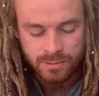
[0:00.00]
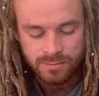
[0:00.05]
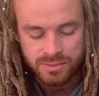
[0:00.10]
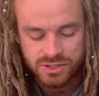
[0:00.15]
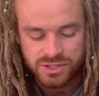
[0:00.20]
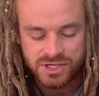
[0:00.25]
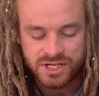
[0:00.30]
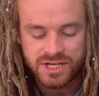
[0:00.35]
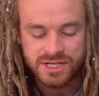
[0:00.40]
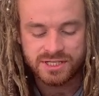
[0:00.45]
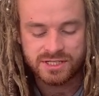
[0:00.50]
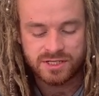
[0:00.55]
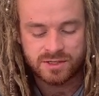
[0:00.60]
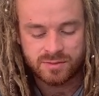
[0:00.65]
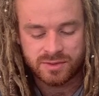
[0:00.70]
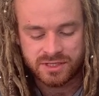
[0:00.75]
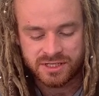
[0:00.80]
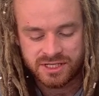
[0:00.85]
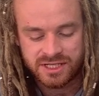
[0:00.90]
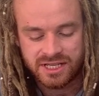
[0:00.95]
But Jesus
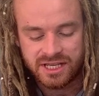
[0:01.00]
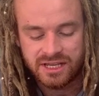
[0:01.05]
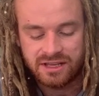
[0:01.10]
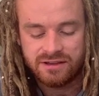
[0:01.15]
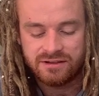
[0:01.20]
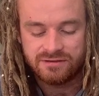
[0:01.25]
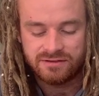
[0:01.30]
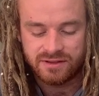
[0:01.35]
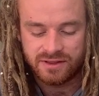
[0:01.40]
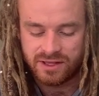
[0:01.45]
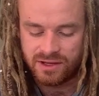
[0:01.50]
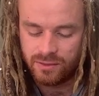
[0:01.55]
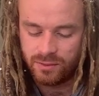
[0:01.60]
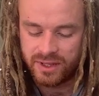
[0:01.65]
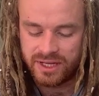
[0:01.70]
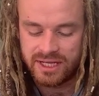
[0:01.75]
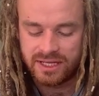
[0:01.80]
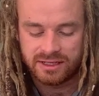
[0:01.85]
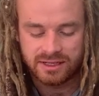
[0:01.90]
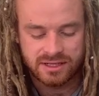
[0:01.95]
perceived their
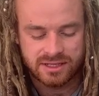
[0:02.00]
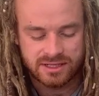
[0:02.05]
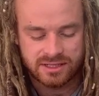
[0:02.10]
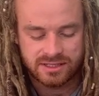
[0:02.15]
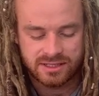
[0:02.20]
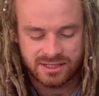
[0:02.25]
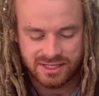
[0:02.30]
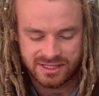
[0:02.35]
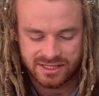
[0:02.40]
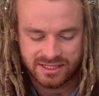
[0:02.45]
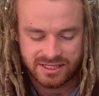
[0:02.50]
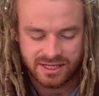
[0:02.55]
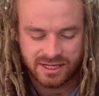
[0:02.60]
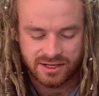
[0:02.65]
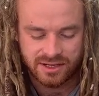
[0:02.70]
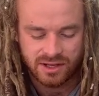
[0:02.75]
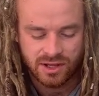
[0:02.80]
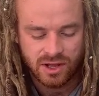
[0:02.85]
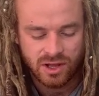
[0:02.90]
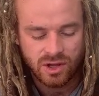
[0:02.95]
wickedness and
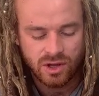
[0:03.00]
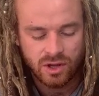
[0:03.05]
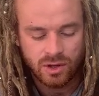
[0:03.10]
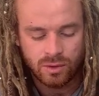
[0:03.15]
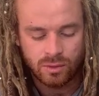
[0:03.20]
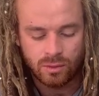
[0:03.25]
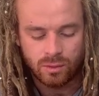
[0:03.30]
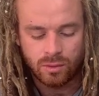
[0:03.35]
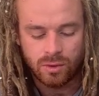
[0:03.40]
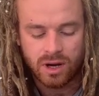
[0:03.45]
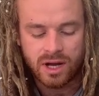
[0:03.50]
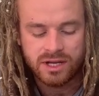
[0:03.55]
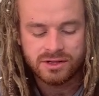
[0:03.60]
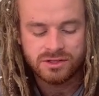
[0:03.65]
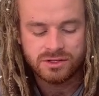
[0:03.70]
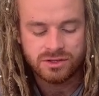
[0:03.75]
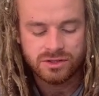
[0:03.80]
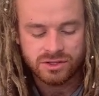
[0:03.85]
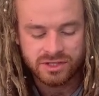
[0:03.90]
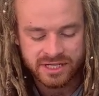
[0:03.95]
said, 'Why
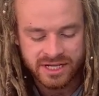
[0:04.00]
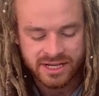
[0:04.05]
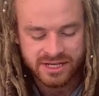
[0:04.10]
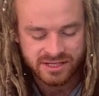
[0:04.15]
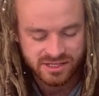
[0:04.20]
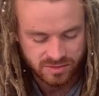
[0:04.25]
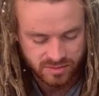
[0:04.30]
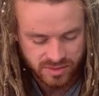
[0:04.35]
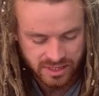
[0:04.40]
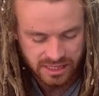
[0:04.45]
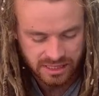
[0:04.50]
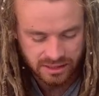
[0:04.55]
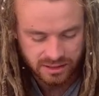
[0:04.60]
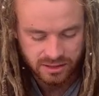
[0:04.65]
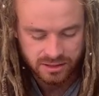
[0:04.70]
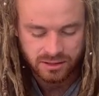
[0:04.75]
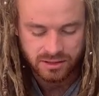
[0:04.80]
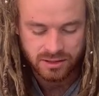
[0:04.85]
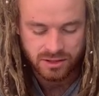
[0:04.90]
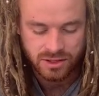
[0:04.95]
do you test me,
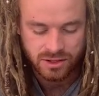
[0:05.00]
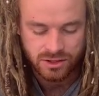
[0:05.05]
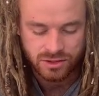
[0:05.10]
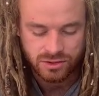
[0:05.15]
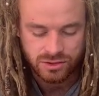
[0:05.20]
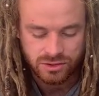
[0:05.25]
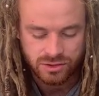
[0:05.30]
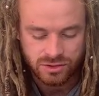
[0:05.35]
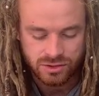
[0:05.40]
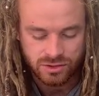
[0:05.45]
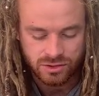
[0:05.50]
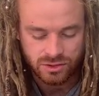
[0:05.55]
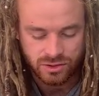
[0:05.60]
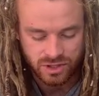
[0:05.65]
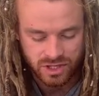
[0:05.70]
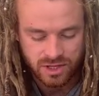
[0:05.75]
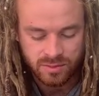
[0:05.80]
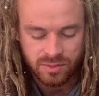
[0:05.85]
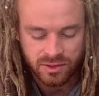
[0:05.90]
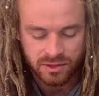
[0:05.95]

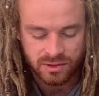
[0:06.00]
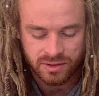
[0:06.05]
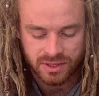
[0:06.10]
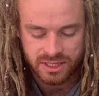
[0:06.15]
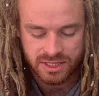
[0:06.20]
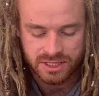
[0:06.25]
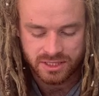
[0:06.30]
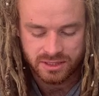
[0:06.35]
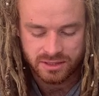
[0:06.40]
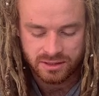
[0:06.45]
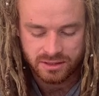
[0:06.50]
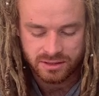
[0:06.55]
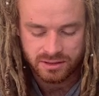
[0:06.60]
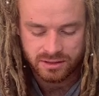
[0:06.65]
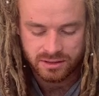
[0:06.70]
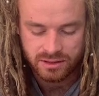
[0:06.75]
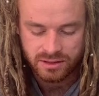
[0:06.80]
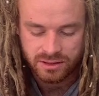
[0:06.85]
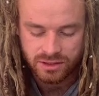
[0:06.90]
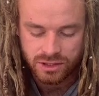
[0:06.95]
you hypocrites?
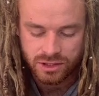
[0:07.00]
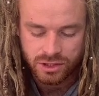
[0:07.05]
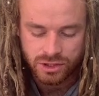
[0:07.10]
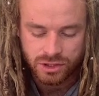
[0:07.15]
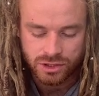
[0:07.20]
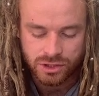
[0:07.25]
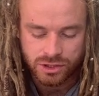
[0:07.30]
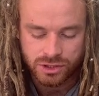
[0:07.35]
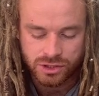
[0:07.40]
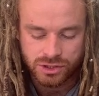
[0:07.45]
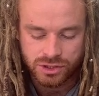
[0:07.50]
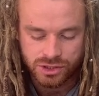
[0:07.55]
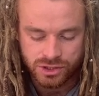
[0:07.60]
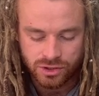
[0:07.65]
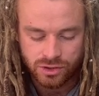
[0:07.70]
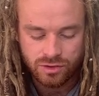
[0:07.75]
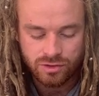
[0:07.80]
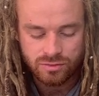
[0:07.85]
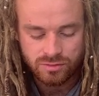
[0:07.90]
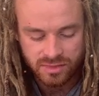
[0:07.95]

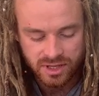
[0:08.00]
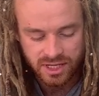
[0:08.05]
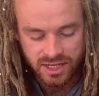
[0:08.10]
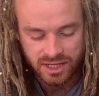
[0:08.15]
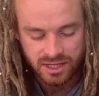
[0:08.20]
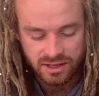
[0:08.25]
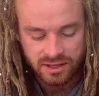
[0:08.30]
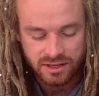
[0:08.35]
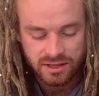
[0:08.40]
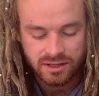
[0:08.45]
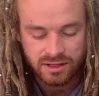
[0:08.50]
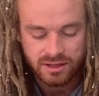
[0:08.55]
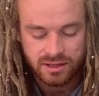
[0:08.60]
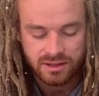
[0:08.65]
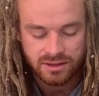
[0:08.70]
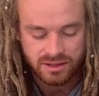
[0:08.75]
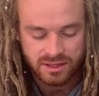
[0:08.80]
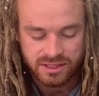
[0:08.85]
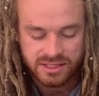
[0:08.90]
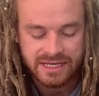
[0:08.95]
Show me
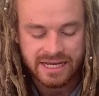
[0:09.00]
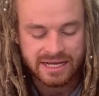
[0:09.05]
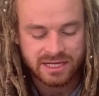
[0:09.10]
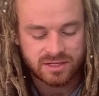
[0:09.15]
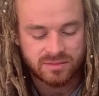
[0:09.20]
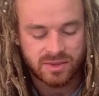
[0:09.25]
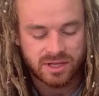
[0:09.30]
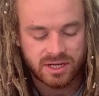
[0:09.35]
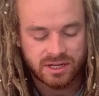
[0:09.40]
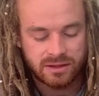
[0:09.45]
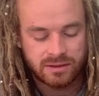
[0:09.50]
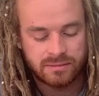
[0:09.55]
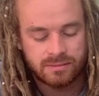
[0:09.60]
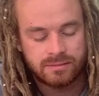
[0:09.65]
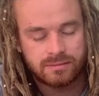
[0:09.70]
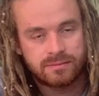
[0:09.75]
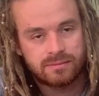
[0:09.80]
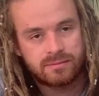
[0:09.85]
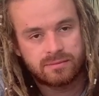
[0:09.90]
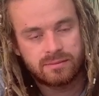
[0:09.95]
the tax money.'
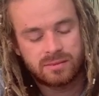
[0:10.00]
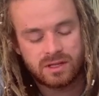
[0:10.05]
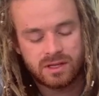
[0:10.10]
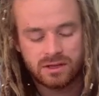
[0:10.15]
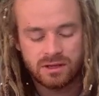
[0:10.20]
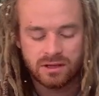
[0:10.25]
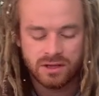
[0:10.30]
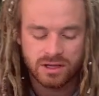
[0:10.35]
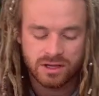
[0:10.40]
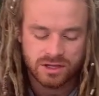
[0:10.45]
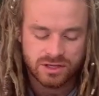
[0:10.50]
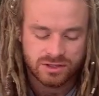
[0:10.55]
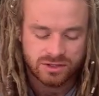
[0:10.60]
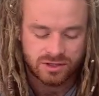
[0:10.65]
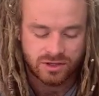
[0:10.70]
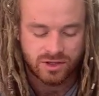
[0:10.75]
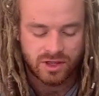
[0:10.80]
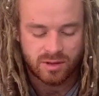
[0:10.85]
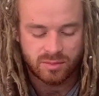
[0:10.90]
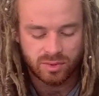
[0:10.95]

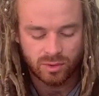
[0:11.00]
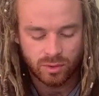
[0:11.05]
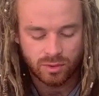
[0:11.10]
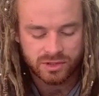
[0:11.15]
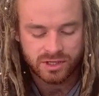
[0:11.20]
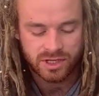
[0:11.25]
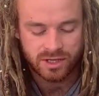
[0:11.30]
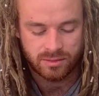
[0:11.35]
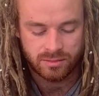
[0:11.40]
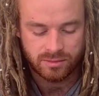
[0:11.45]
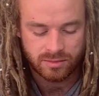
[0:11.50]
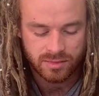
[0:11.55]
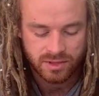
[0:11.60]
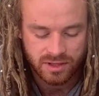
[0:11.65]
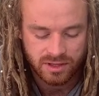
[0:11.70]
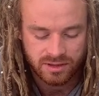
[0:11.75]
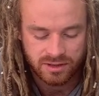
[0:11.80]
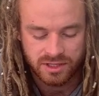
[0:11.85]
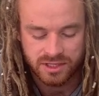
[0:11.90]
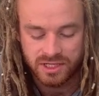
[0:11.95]
So they brought him
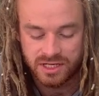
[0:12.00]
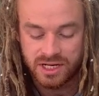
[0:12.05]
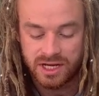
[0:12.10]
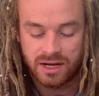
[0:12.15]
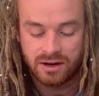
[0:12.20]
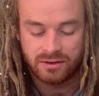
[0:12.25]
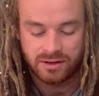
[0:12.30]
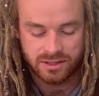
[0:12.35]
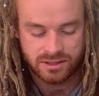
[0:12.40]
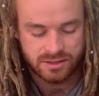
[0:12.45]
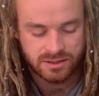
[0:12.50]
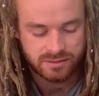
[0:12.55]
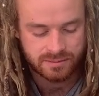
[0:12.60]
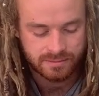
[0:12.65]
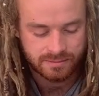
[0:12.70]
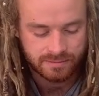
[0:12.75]
the denarius.